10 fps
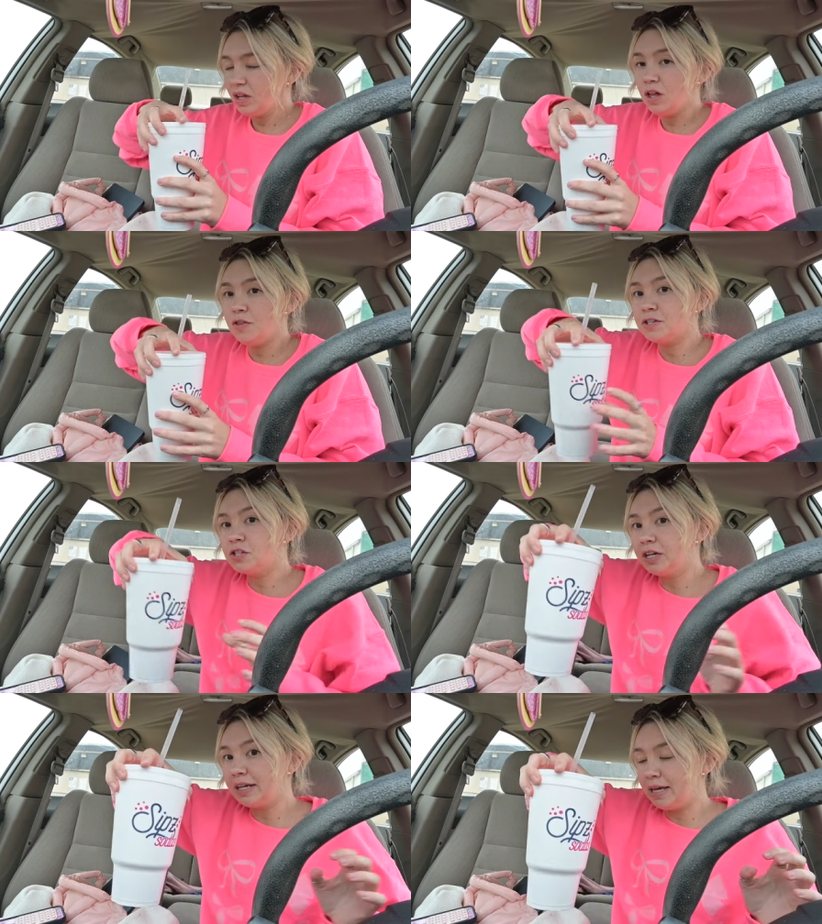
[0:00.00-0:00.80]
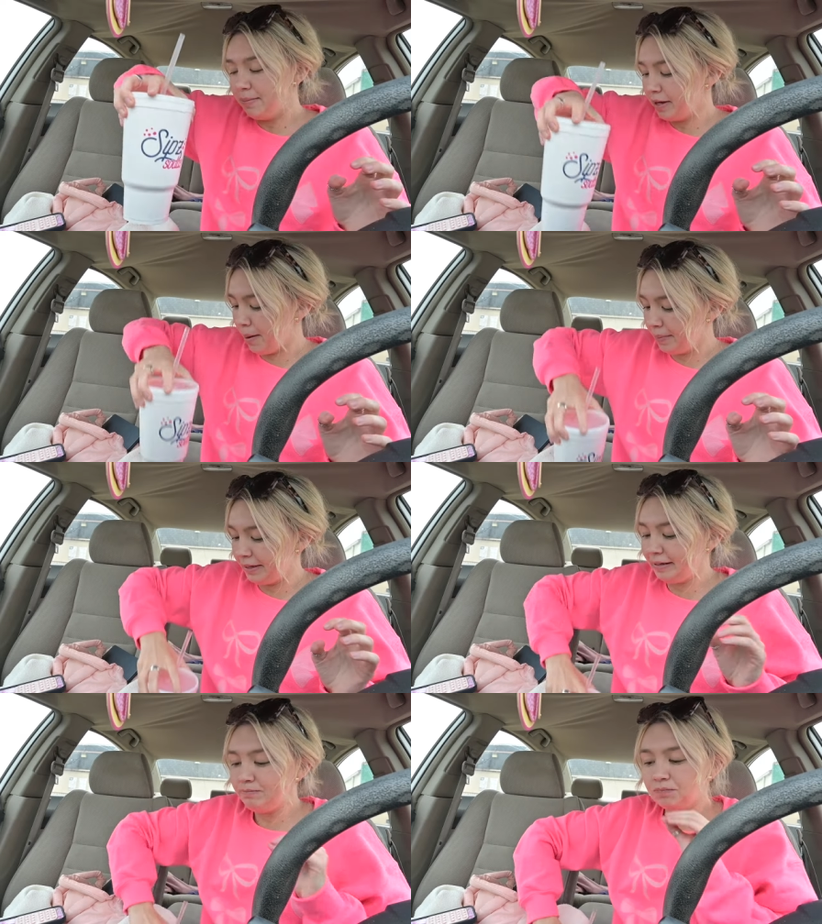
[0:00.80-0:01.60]
This is gonna keep me
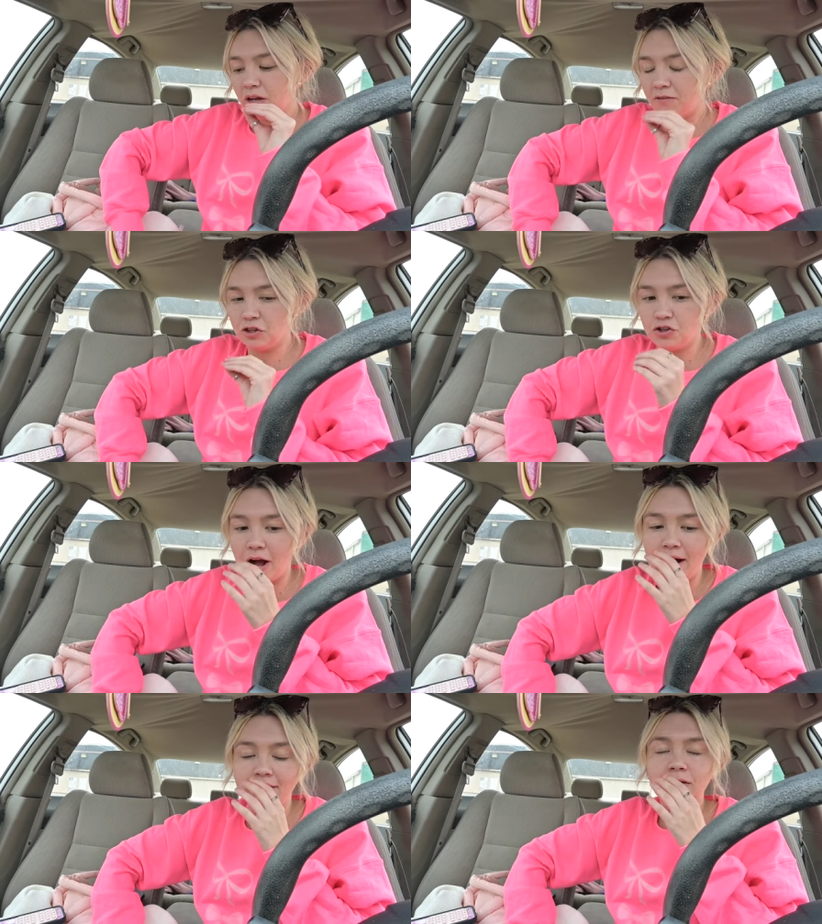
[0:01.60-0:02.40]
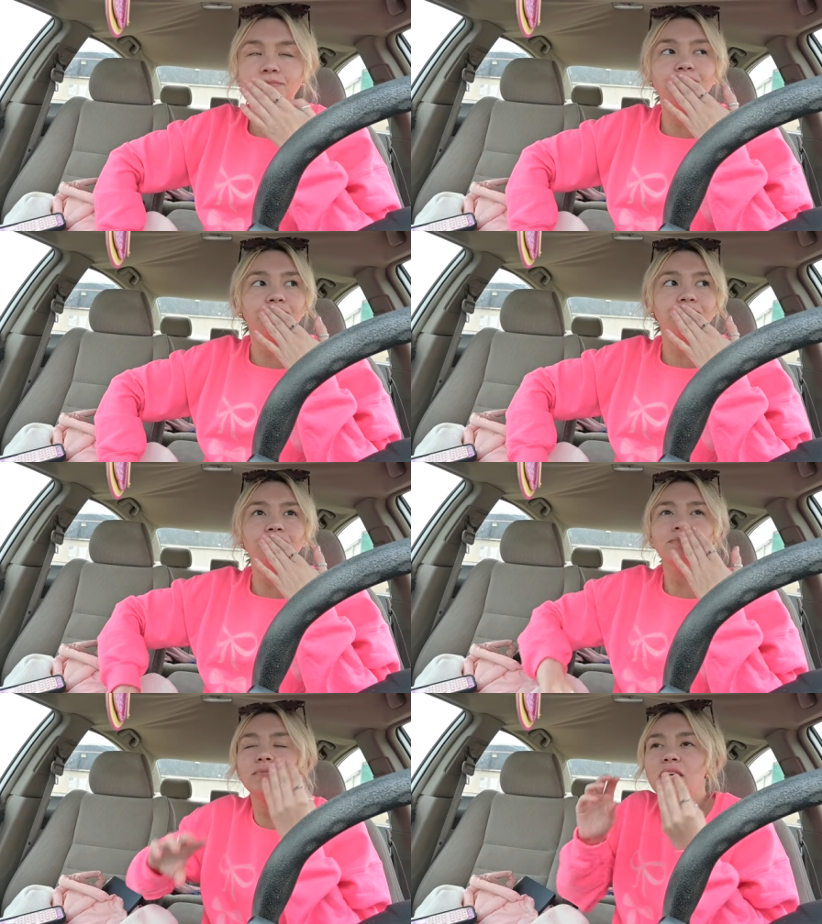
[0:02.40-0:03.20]
company for the drive. Mm.
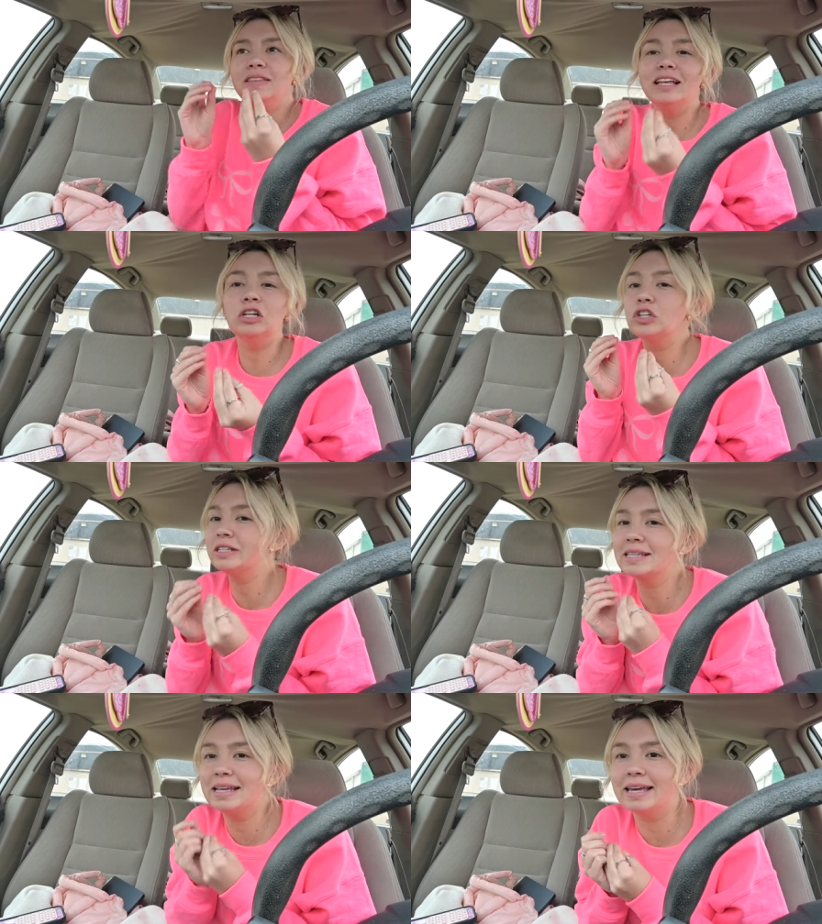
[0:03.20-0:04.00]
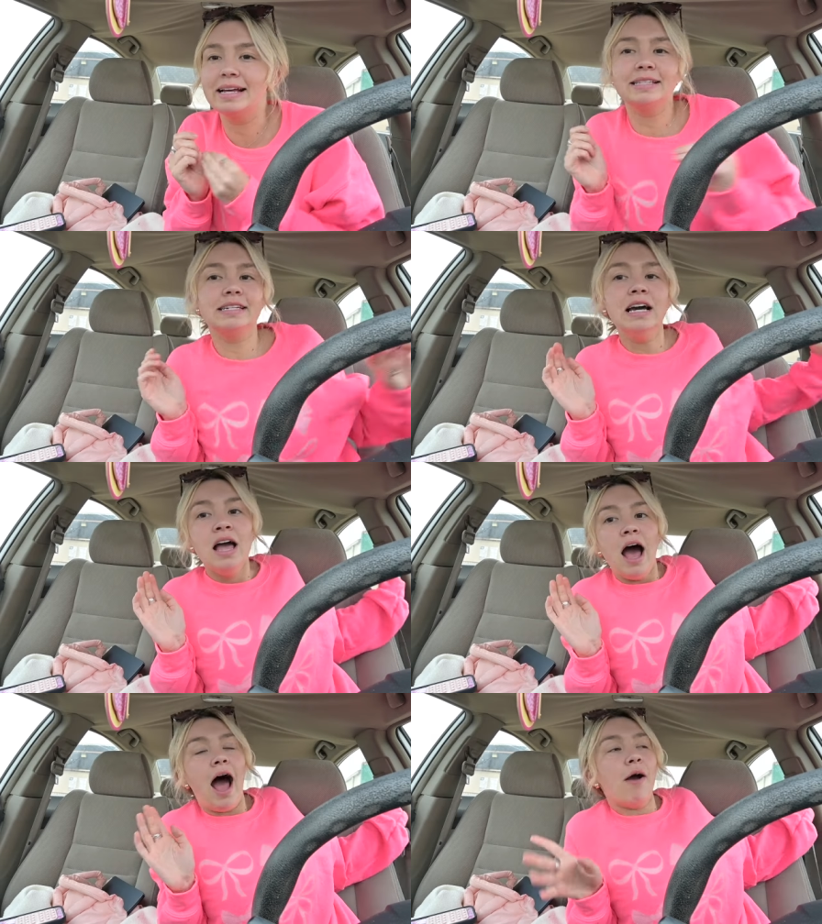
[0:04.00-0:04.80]
That literally tastes like candy.
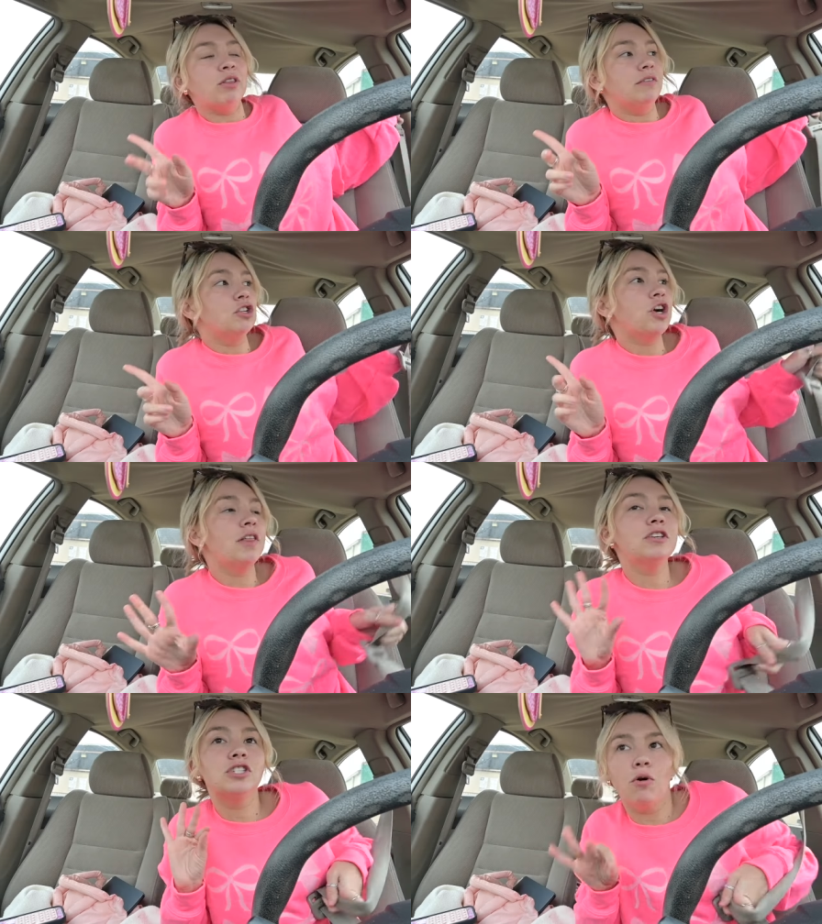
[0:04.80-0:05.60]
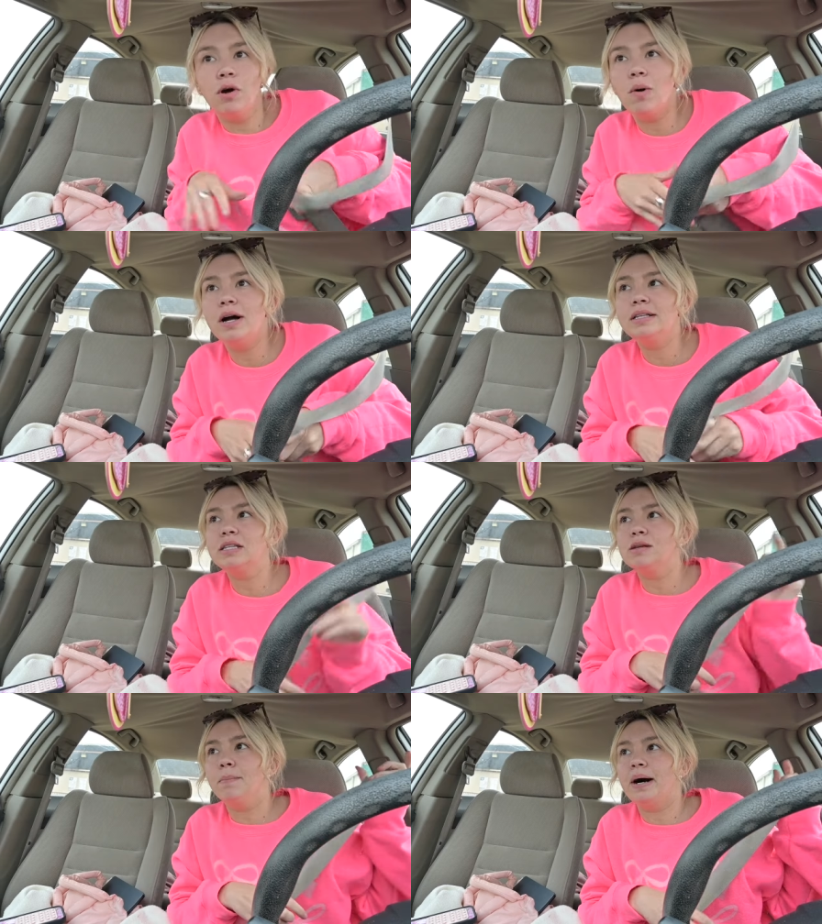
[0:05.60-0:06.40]
I would love to try the soda
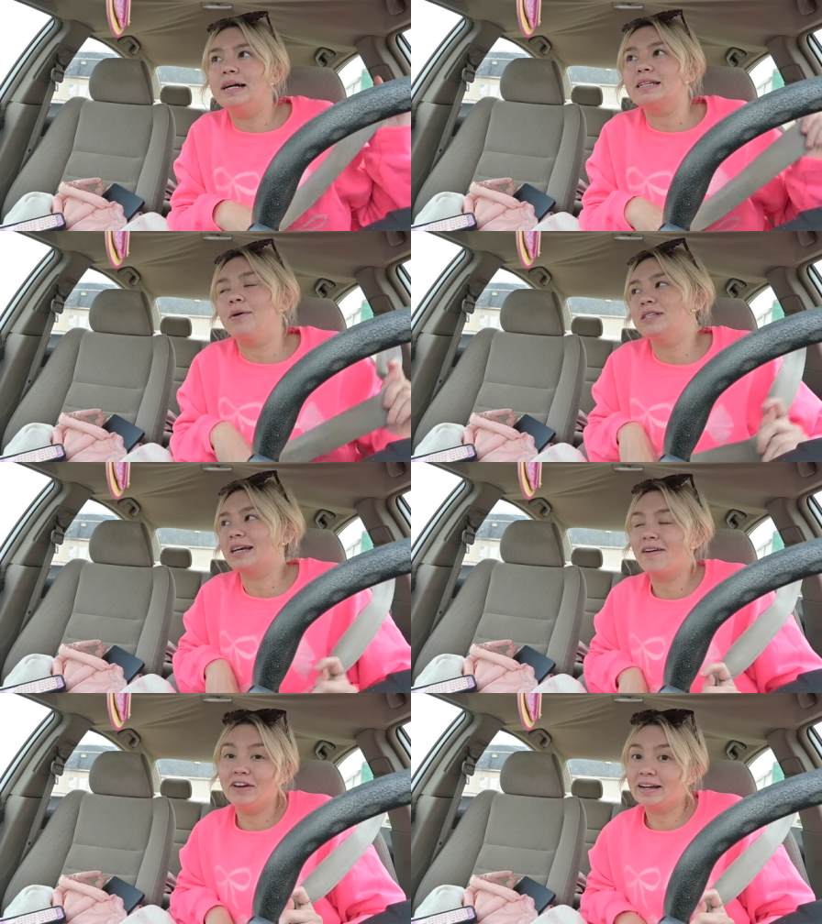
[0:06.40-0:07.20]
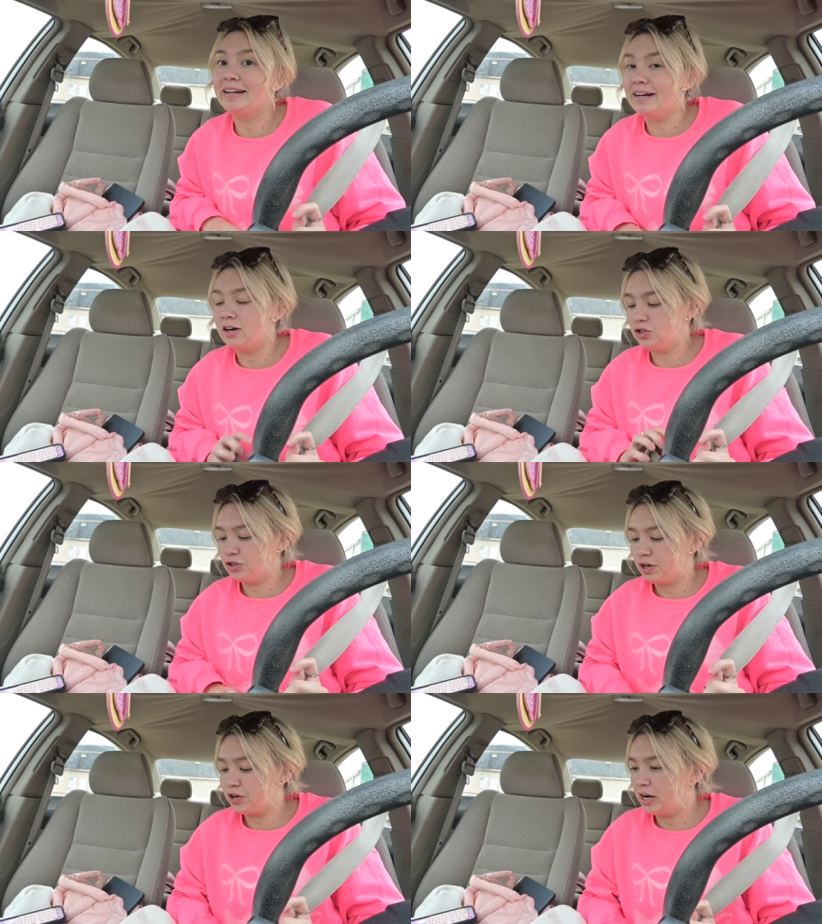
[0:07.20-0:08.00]
ones, but I was like, I feel like I need an energy
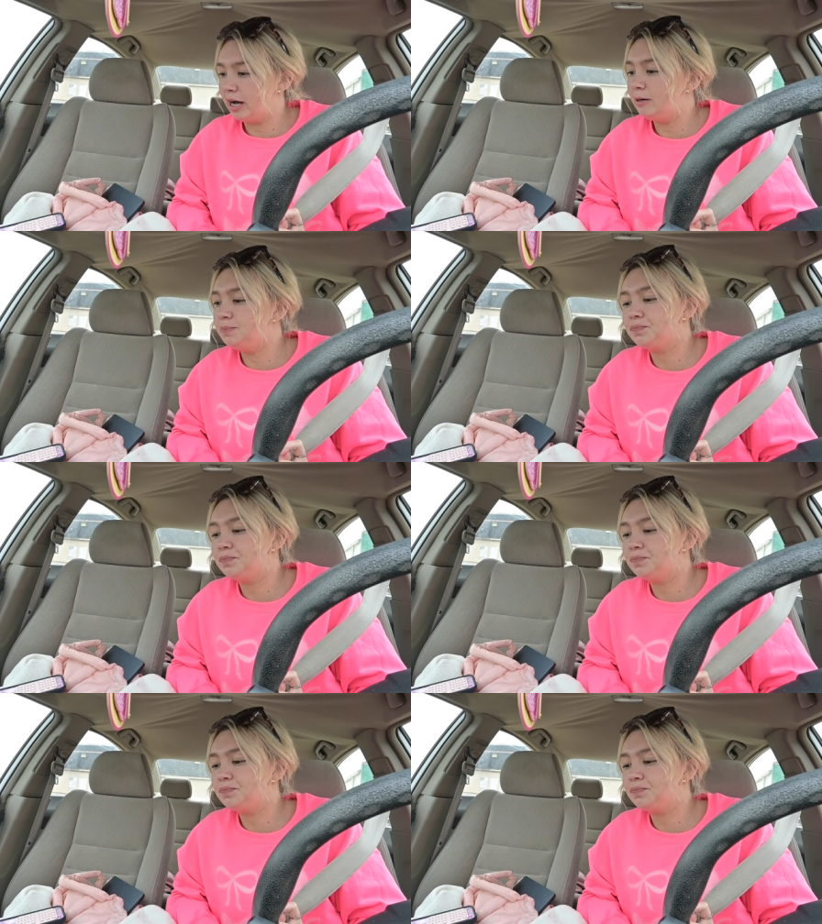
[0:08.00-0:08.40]
drink right now